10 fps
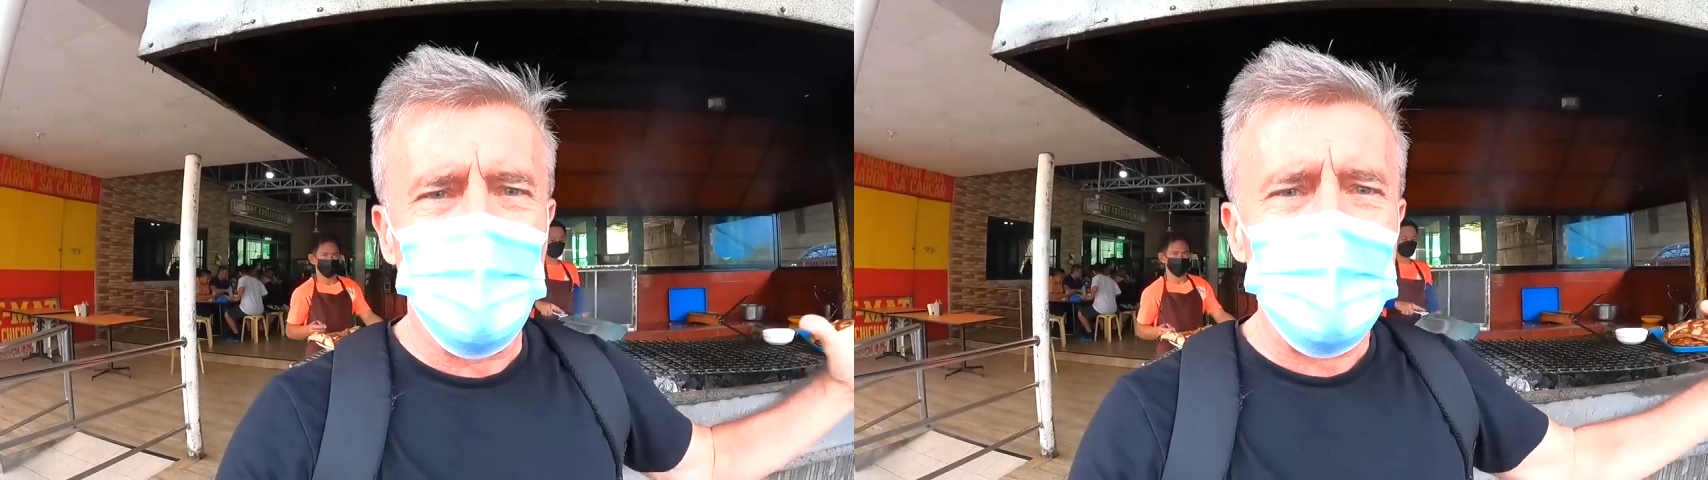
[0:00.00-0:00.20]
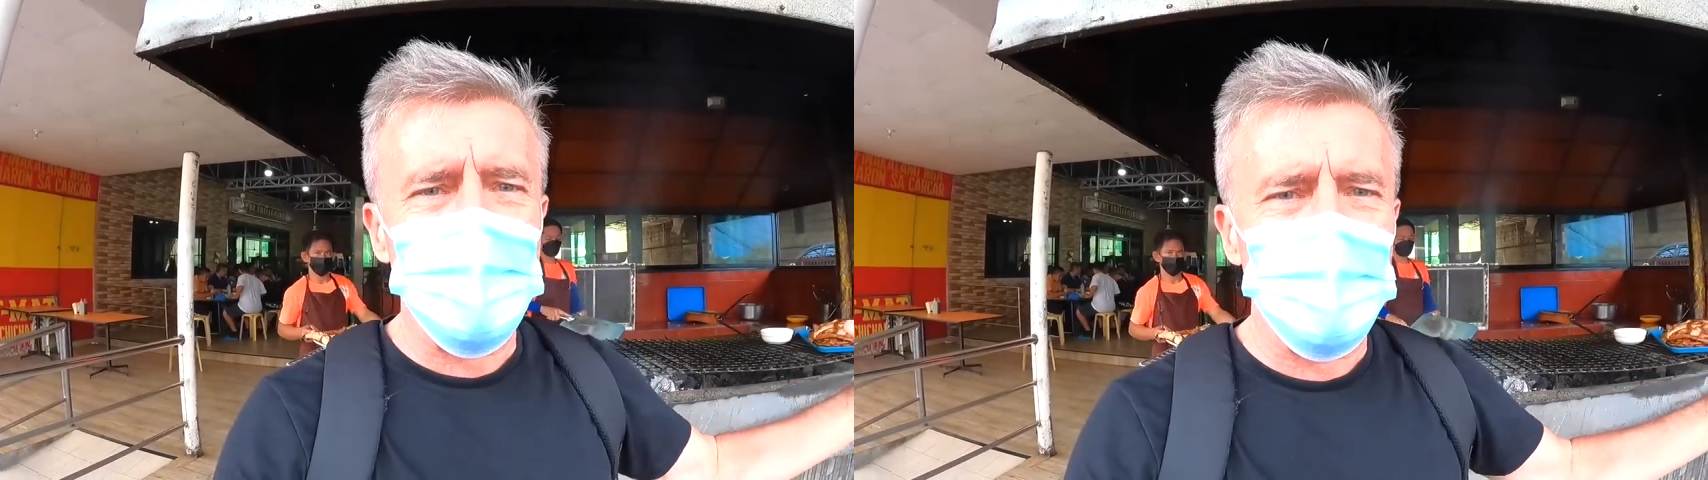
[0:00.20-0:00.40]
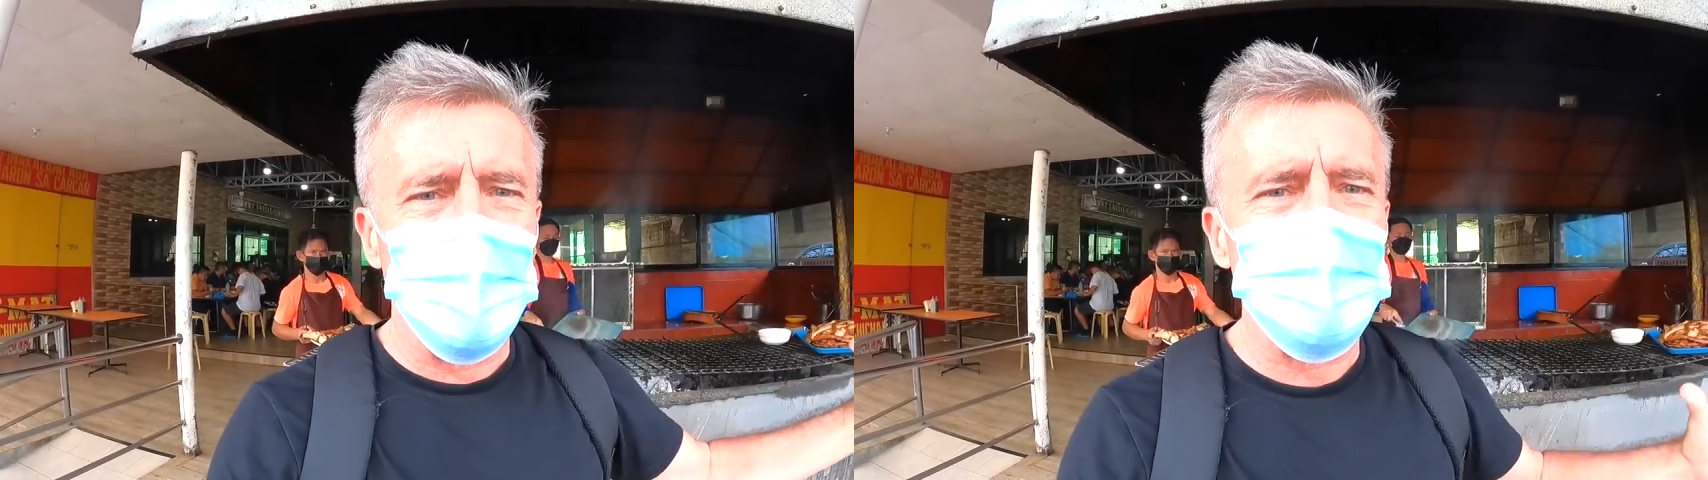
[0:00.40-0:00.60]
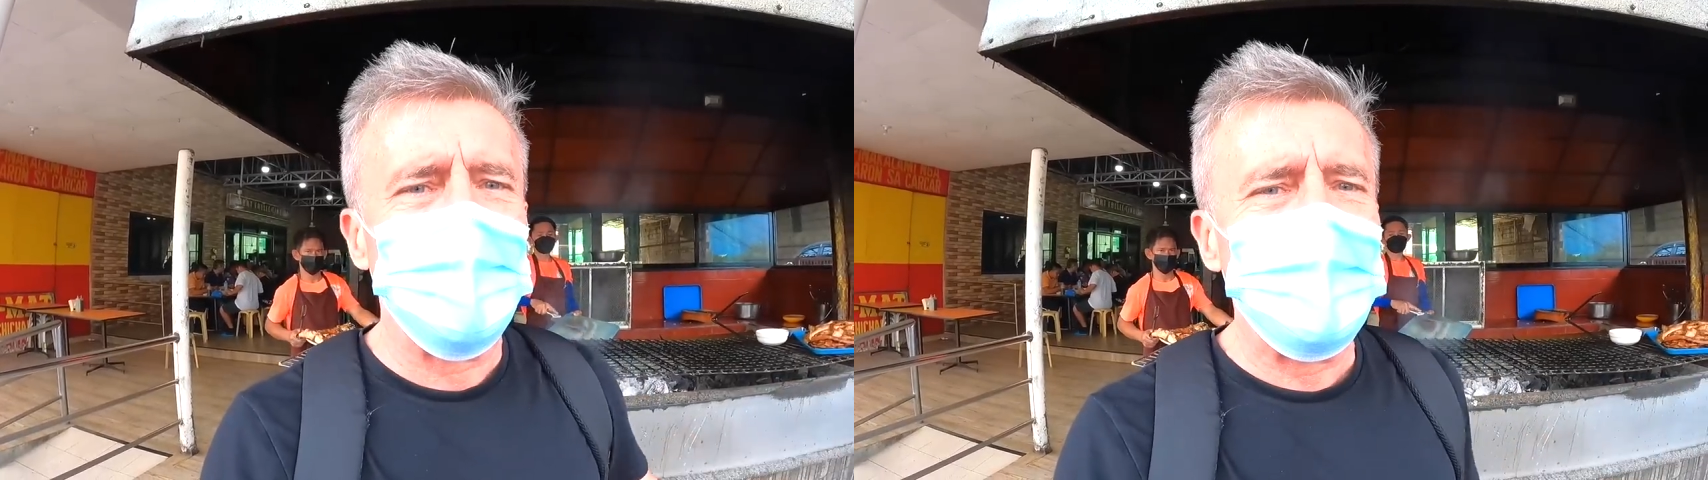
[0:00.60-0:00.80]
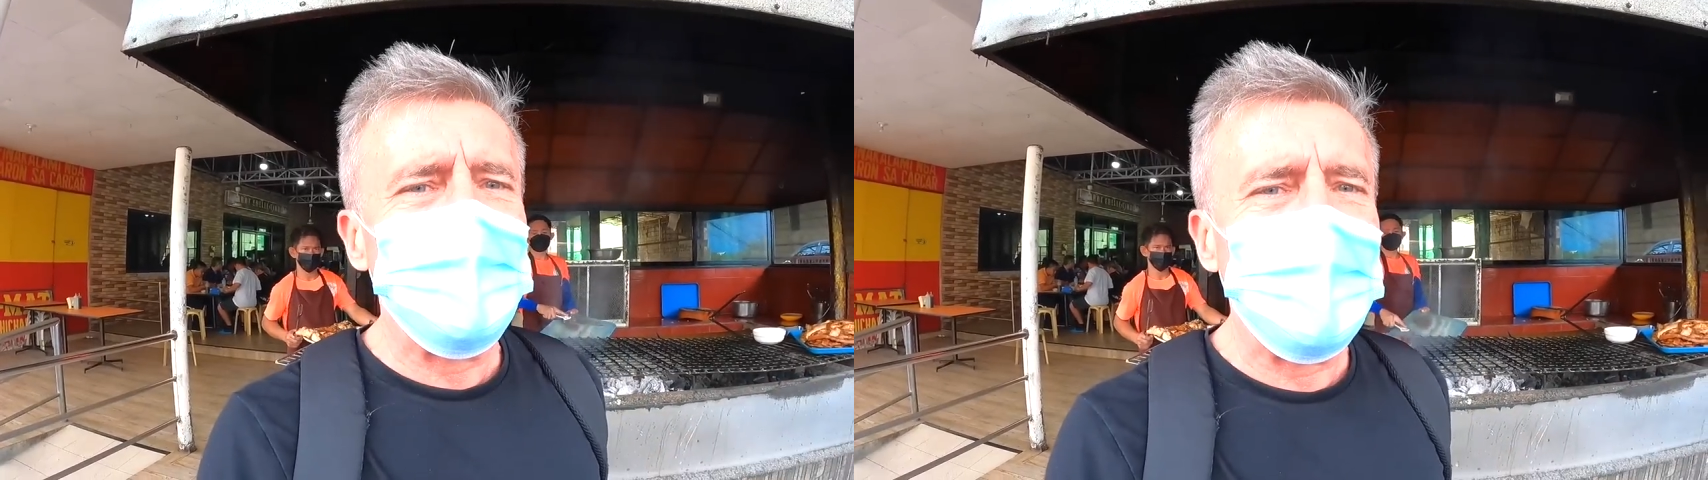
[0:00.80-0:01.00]
restaurant
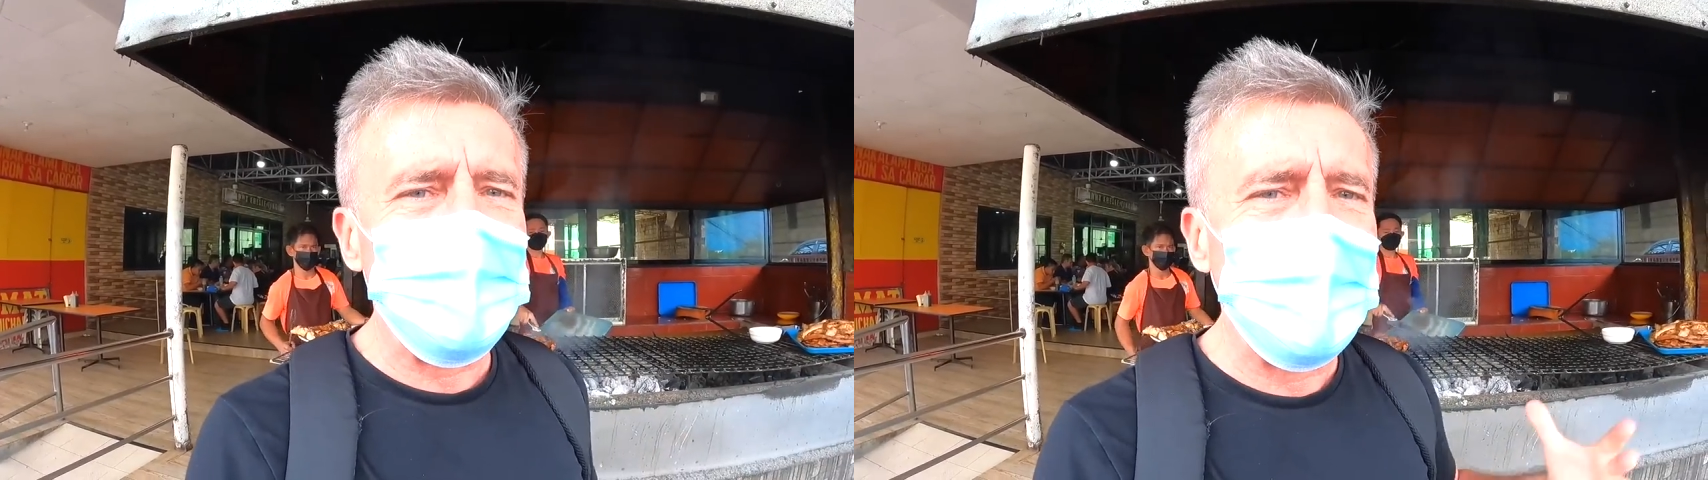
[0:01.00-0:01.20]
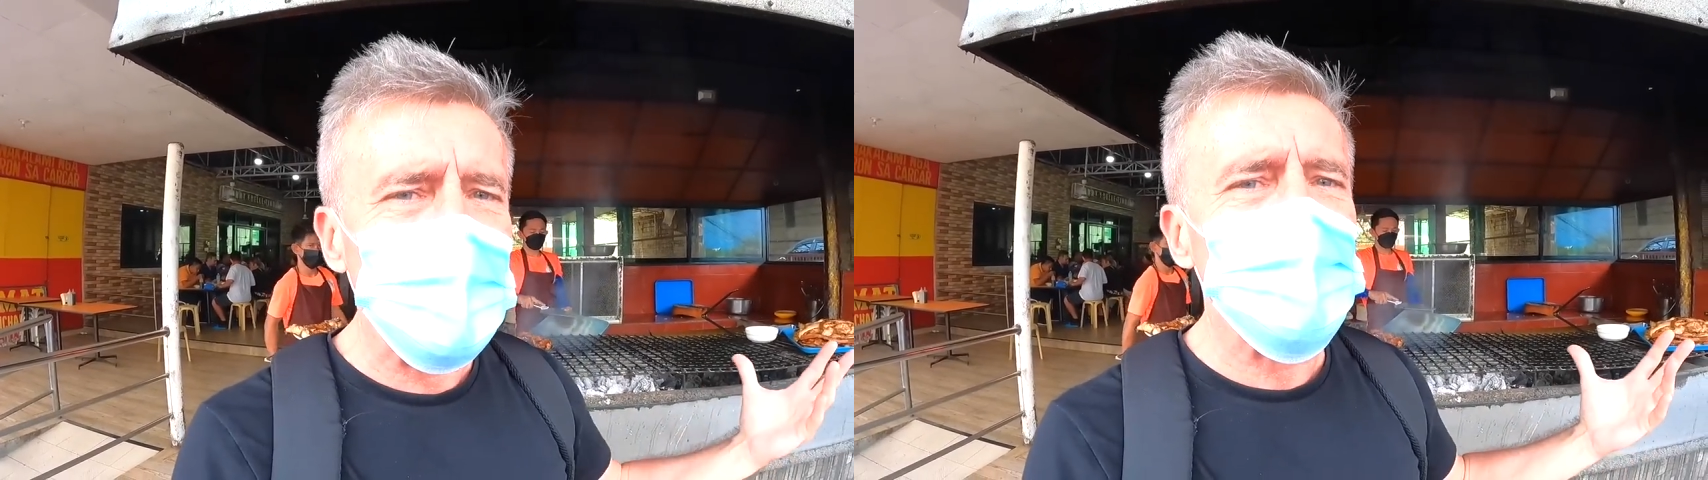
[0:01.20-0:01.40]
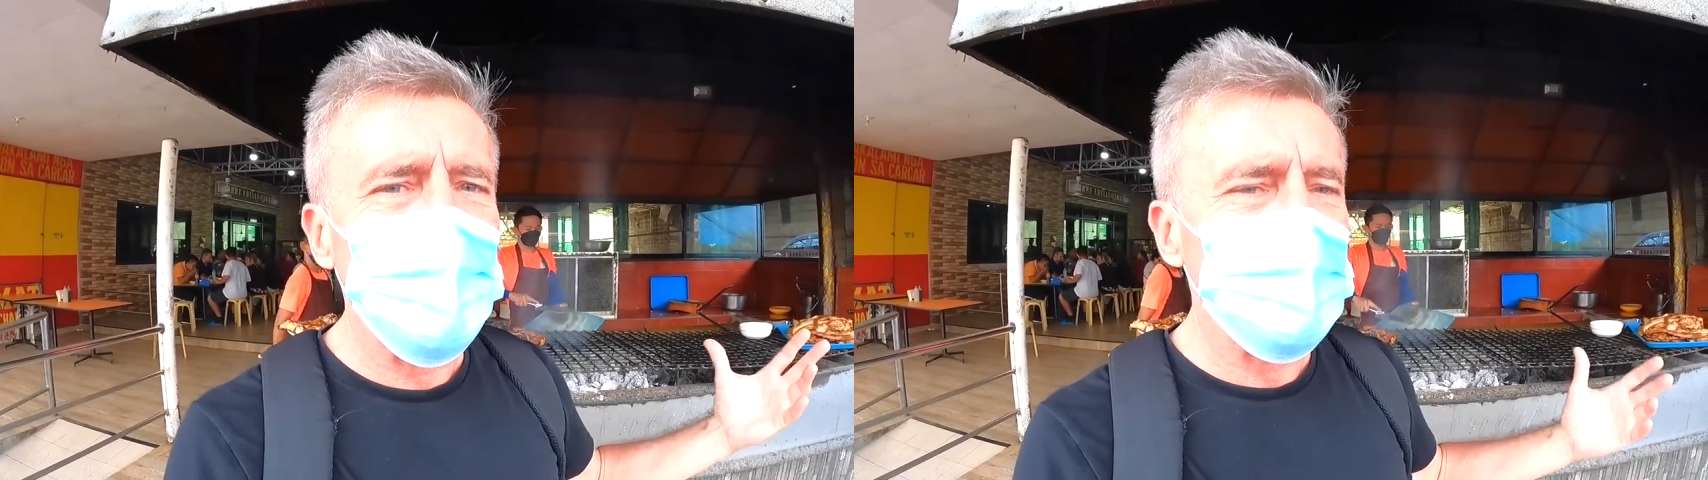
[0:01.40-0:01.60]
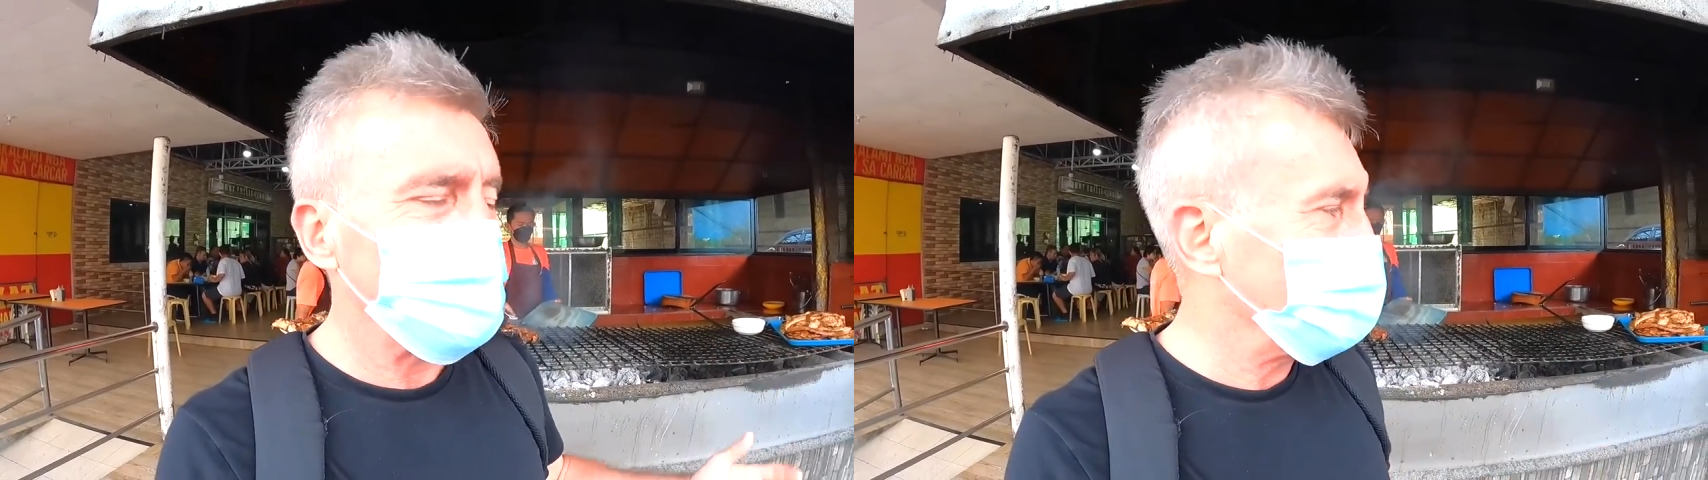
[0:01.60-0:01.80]
and lechon